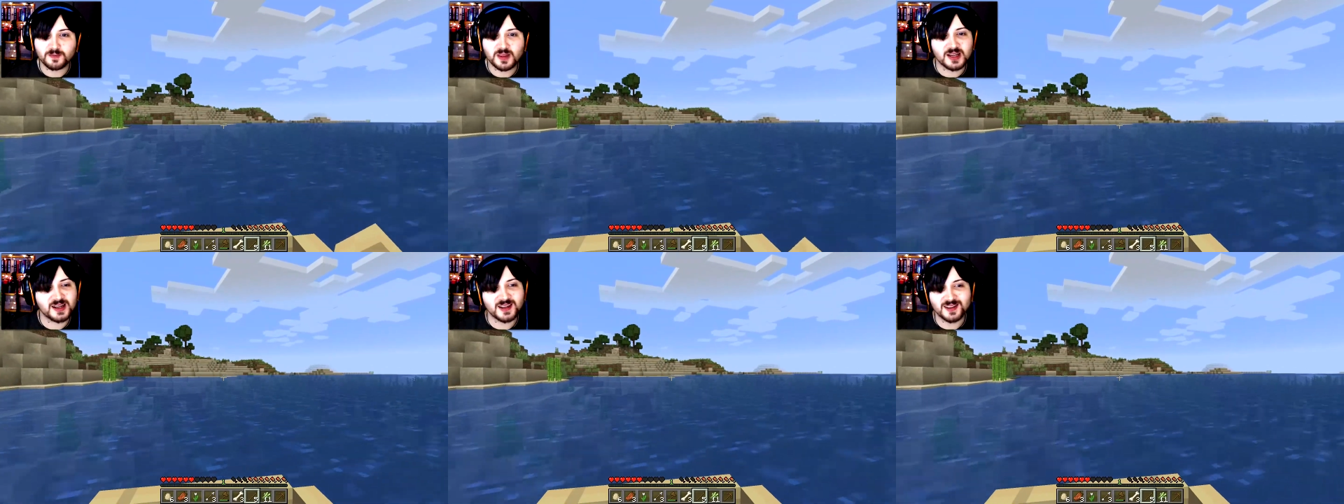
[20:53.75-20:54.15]

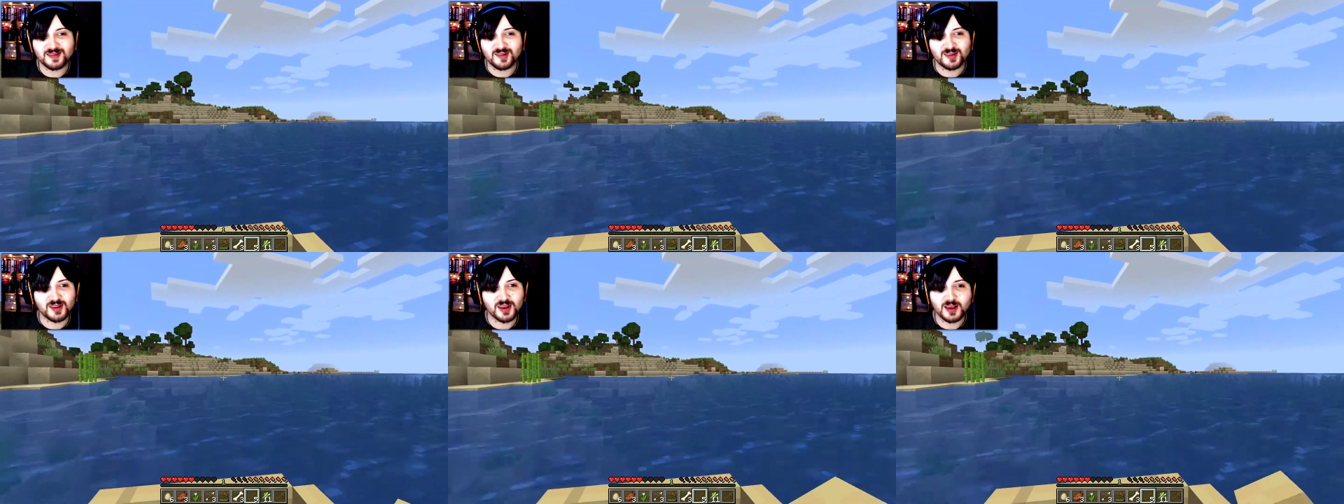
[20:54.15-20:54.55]
That is
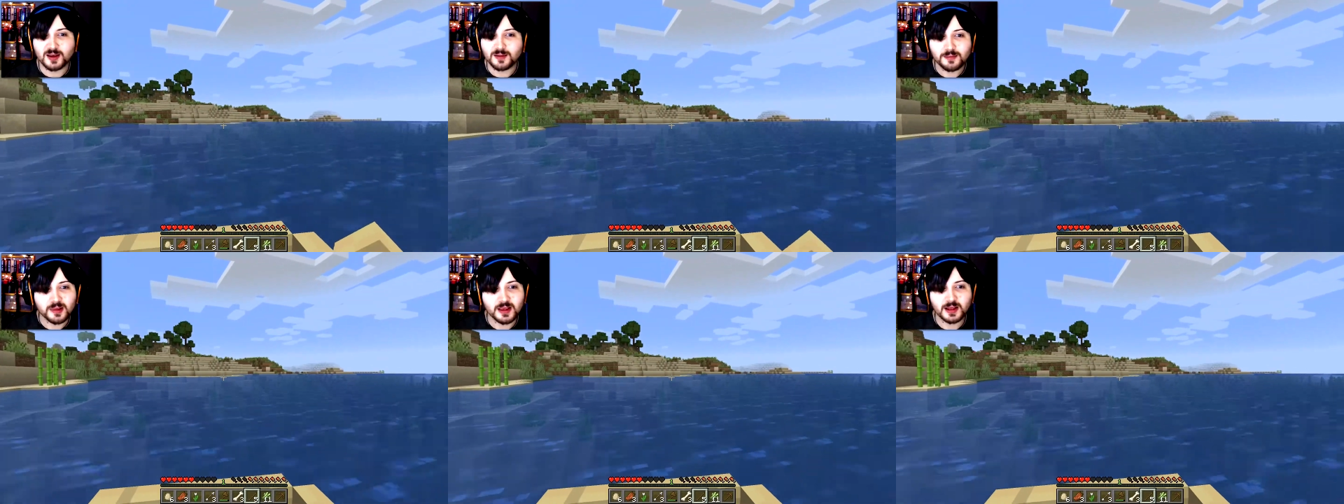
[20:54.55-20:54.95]
to say, a
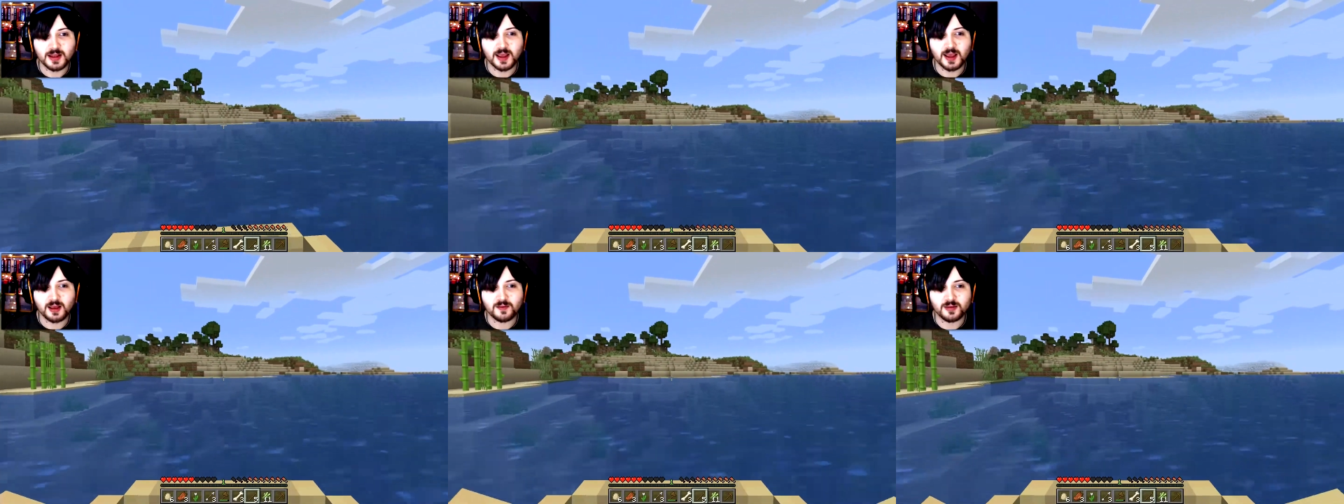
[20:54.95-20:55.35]
complete
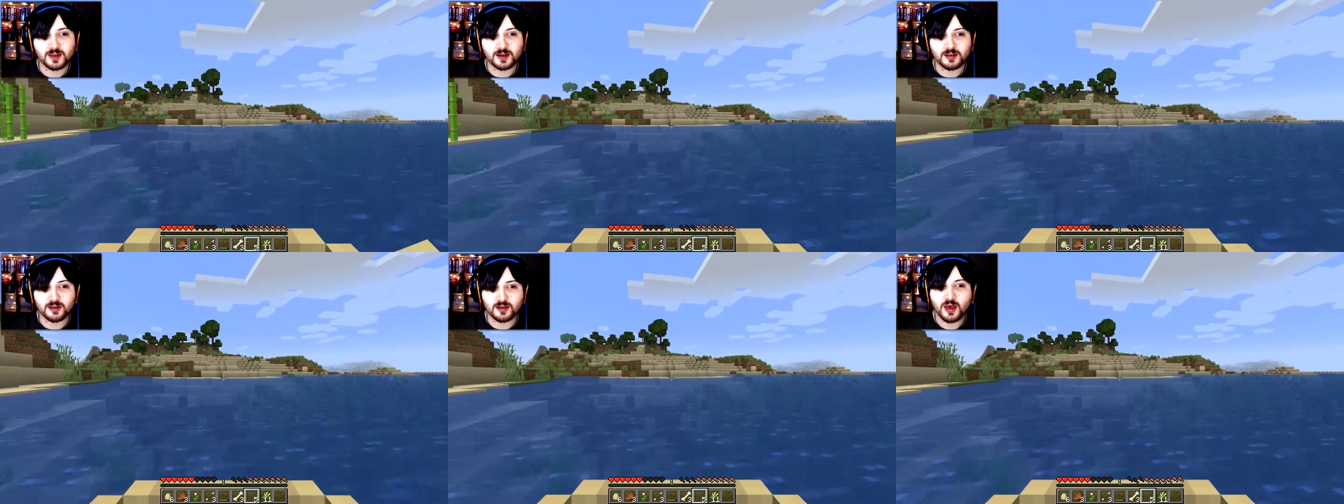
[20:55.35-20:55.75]
lack of
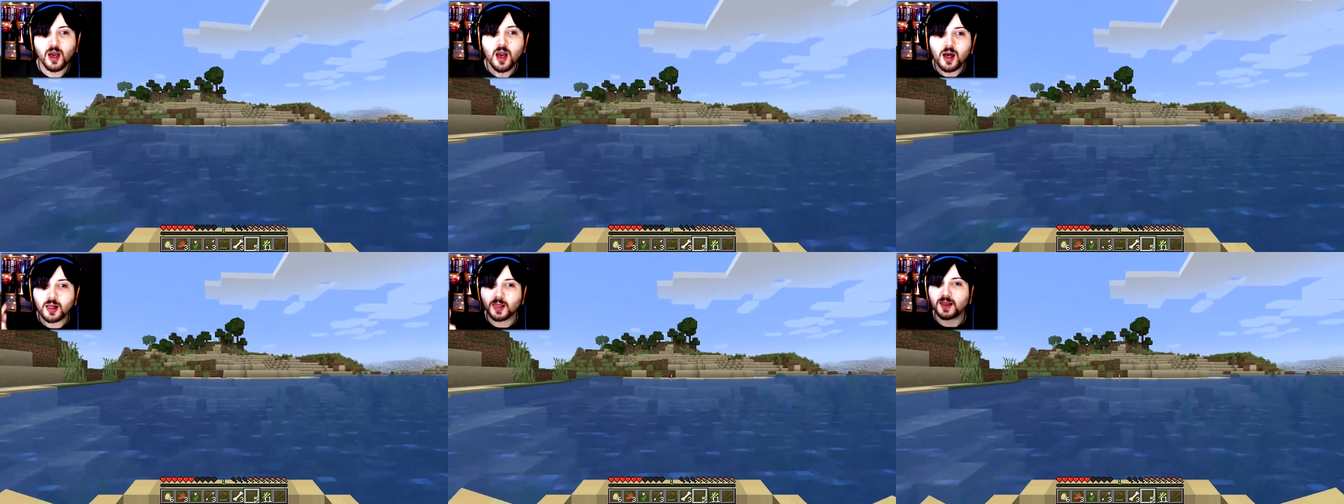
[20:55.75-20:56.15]
logic.
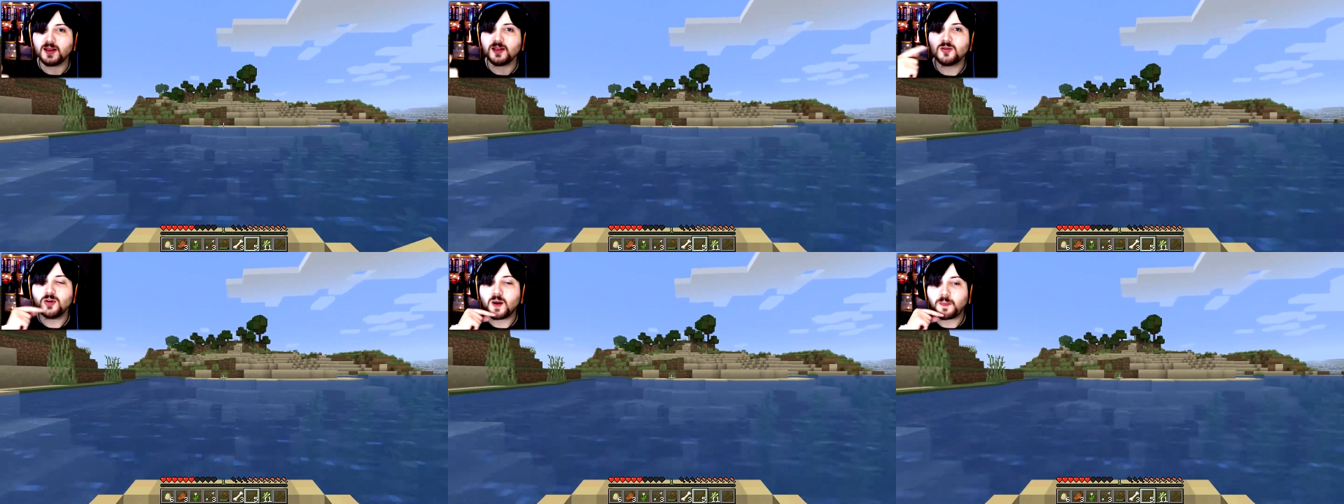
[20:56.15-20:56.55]
Let's
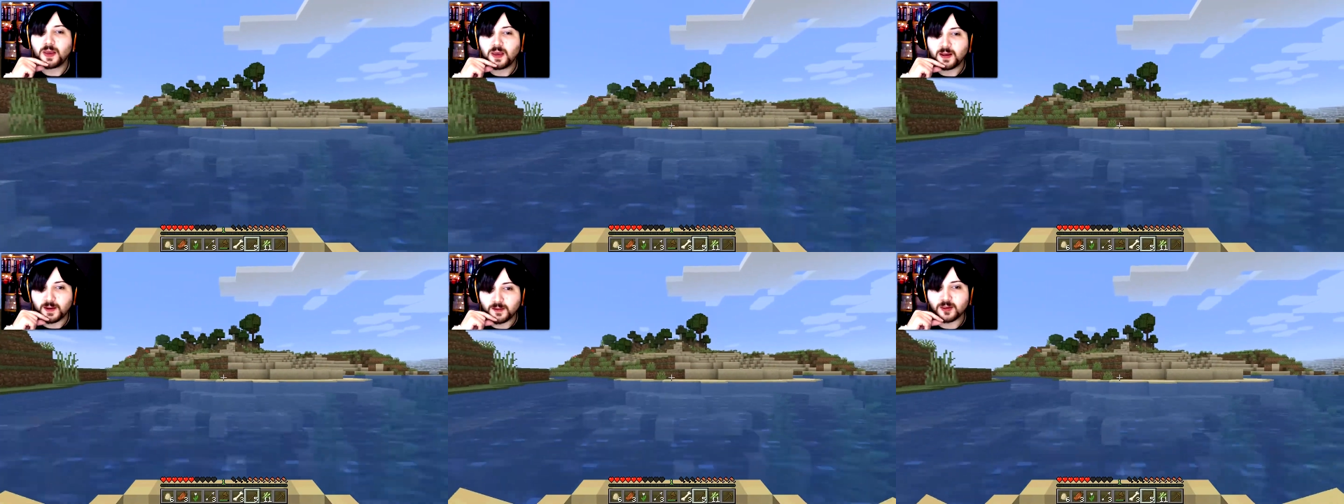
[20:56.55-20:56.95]
go up
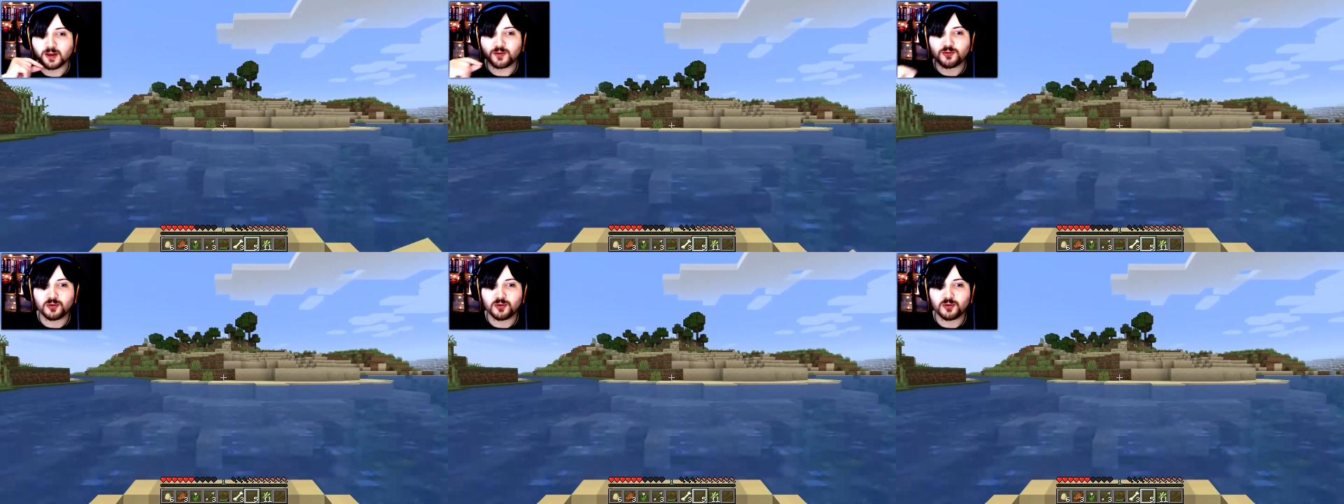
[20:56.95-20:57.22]
here and look for a